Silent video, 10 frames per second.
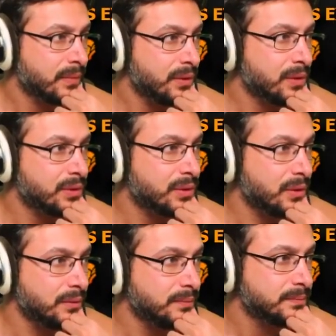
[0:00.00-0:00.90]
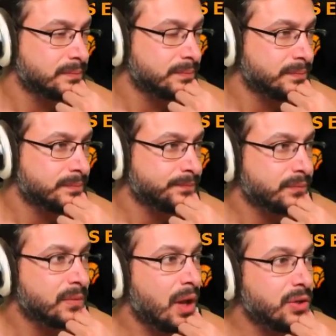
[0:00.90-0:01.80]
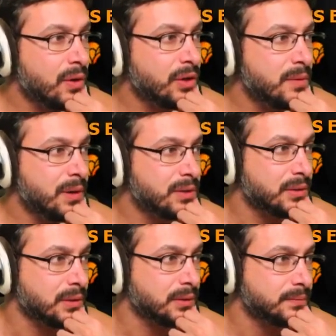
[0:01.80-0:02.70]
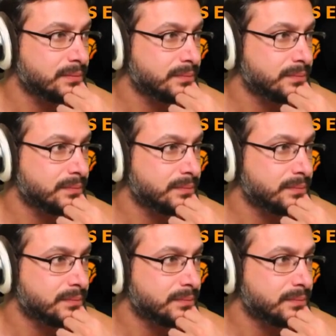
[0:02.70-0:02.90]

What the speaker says: control, non-token human control.